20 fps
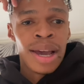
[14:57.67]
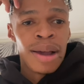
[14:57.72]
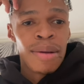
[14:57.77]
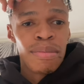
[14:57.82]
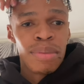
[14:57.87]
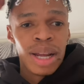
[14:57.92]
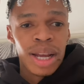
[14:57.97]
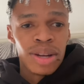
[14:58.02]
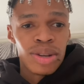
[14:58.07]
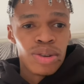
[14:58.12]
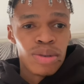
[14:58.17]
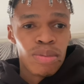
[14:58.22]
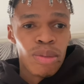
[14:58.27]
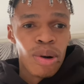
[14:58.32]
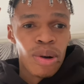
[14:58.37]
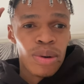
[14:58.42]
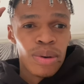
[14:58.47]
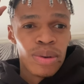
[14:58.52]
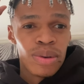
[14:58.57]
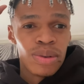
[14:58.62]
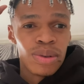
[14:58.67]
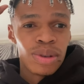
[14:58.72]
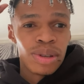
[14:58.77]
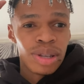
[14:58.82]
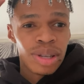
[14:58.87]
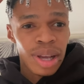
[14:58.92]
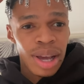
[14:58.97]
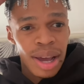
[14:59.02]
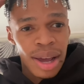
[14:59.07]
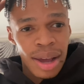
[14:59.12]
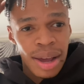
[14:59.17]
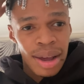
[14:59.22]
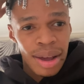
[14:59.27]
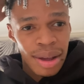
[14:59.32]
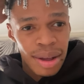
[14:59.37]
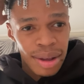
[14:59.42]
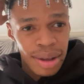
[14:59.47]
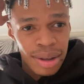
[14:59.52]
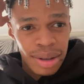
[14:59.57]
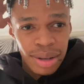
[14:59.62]
plan tomorrow's
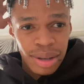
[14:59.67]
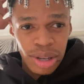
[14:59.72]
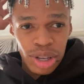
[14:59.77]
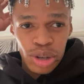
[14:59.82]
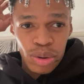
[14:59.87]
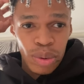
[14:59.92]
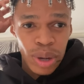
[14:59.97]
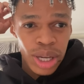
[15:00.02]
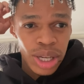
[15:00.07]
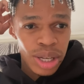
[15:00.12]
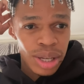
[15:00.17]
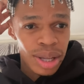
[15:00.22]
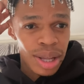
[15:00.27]
situation